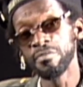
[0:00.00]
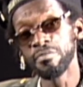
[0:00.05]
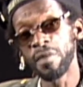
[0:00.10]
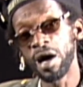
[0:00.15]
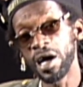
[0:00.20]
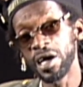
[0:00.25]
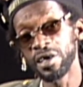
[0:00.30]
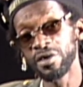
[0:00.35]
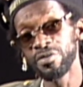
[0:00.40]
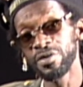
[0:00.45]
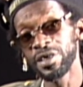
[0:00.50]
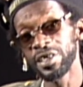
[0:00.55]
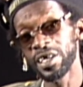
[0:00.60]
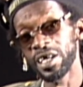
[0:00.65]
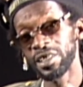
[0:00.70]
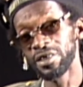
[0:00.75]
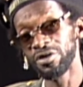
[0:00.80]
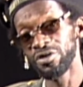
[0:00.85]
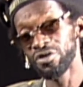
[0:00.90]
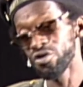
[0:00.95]

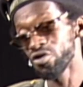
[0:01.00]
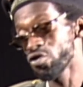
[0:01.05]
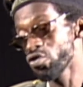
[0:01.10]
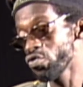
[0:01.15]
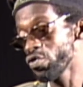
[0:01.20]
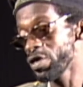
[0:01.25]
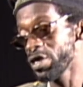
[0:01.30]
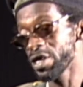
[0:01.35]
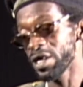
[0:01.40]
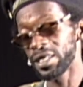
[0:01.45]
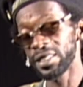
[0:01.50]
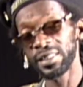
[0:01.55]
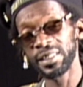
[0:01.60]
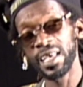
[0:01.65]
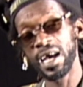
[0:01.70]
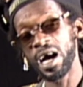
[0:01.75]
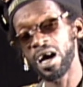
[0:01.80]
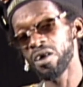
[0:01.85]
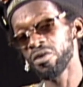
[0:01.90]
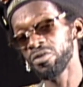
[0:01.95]
and your way and
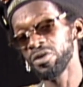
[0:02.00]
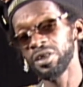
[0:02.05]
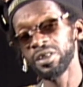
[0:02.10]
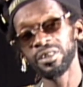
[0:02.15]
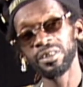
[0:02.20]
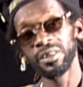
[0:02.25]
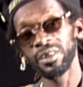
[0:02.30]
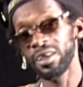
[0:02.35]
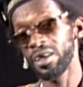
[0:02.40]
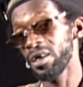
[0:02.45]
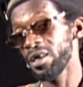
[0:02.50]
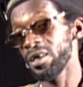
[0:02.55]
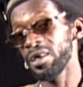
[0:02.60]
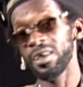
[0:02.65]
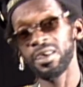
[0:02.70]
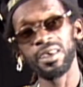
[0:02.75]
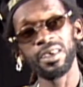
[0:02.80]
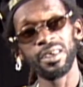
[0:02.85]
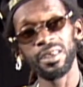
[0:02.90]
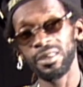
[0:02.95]
their way,
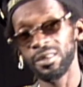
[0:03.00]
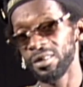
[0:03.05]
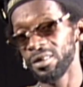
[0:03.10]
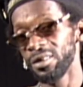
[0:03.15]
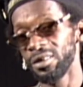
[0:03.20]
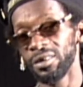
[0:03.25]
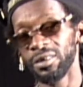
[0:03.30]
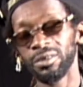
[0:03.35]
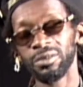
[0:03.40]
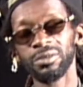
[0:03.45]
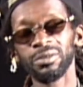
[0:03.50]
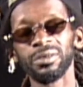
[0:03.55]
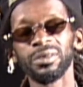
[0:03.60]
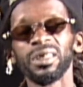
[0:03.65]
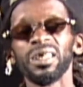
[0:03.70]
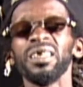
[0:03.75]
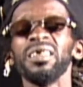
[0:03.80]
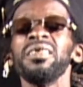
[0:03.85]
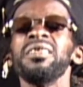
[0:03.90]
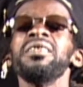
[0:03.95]
will
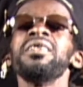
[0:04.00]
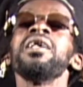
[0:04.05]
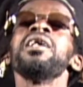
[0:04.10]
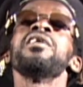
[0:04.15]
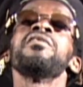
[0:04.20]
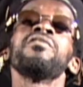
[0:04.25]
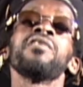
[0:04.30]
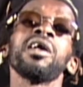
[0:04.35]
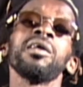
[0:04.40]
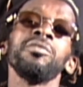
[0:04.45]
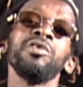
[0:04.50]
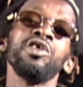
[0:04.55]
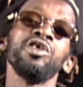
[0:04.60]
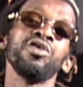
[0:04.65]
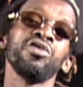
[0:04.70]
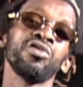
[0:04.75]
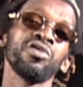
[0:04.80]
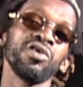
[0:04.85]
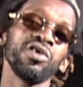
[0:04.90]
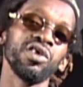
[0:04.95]
never be
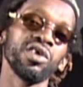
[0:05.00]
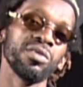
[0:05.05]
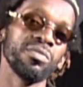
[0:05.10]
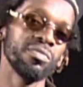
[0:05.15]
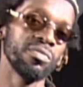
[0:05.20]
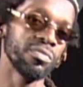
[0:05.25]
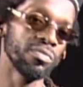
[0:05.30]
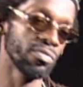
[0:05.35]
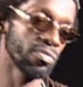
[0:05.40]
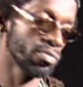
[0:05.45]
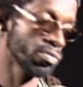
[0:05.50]
the same.